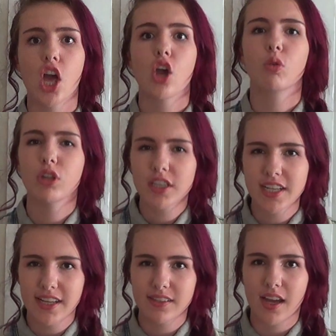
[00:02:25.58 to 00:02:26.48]
who looked
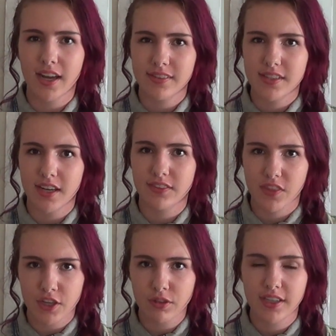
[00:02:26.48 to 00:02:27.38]
at Einstein's
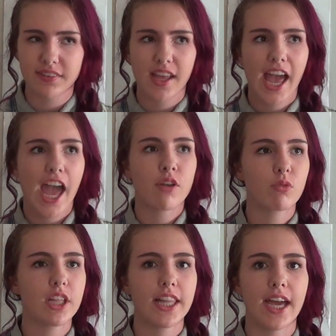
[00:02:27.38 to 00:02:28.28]
theories and
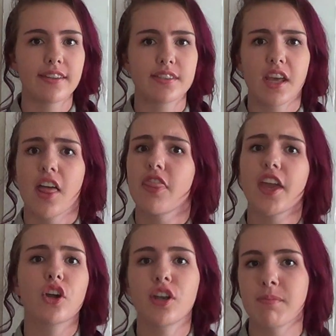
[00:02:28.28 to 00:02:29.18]
realized they
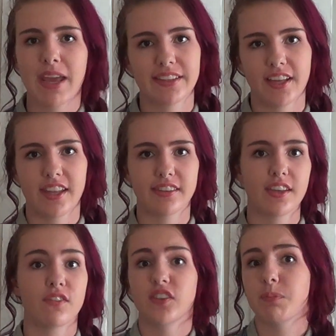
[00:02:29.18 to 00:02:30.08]
couldn't make sense
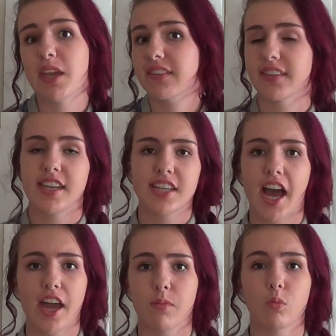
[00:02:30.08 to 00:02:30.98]
if space and
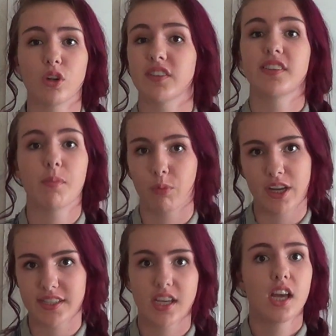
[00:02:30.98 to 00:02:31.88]
time were
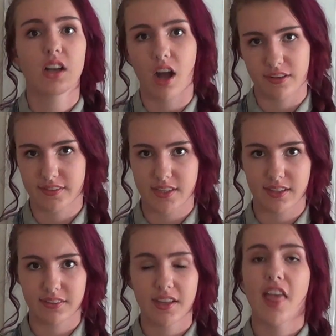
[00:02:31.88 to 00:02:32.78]
separate
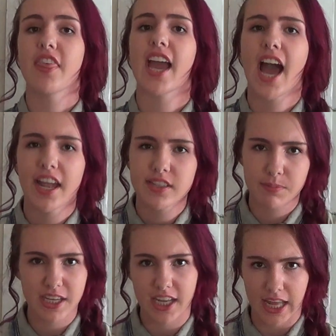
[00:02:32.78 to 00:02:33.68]
constants. They had to
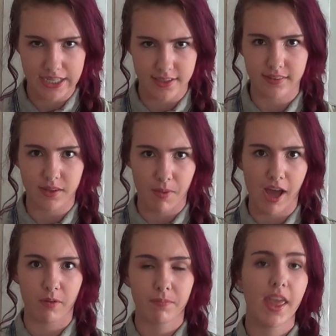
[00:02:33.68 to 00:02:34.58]
be connected
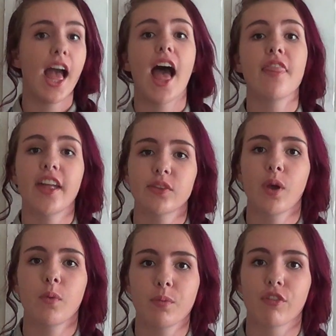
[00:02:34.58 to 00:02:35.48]
somehow. And that's
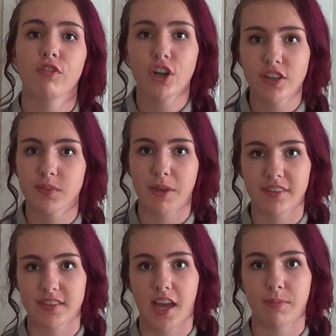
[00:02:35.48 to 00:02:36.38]
why we refer to
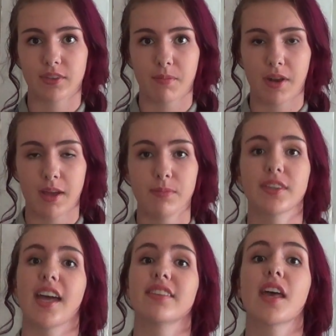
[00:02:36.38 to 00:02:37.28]
space-time sometimes
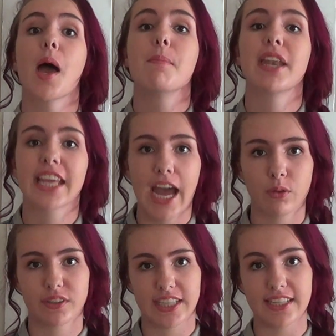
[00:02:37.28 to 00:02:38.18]
as
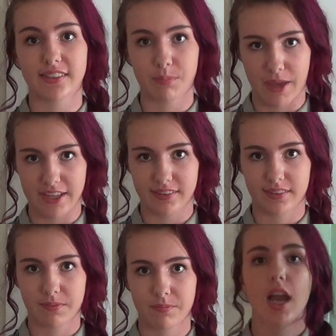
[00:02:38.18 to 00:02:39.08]
Minkowski
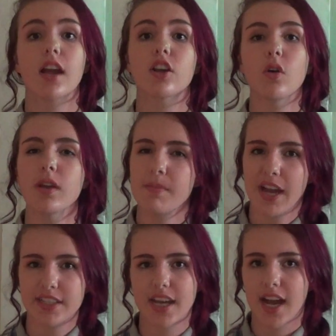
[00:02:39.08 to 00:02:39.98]
space. Going
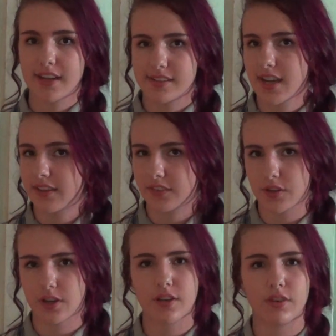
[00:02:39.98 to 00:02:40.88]
back to Einstein's
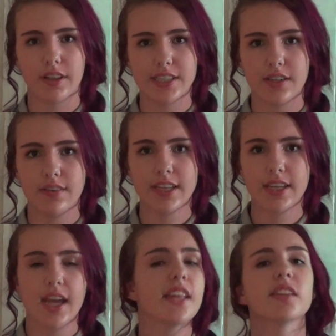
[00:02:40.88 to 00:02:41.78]
theory of
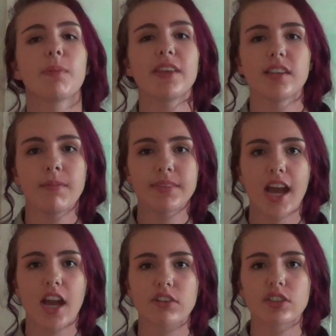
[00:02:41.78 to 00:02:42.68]
relativity, space-time is
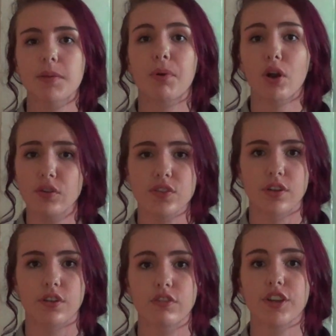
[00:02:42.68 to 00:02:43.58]
actually
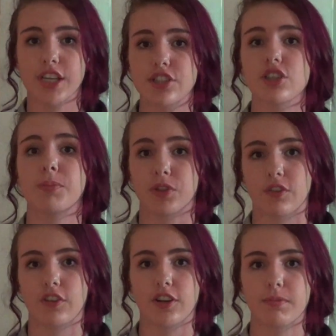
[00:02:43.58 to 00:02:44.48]
personal for each
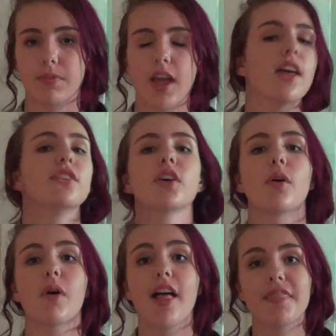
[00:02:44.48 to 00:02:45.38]
observer.
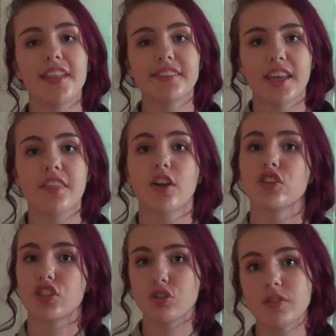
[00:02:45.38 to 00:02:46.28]
So, let's say there are
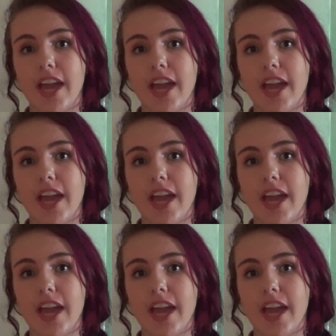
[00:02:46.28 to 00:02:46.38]
two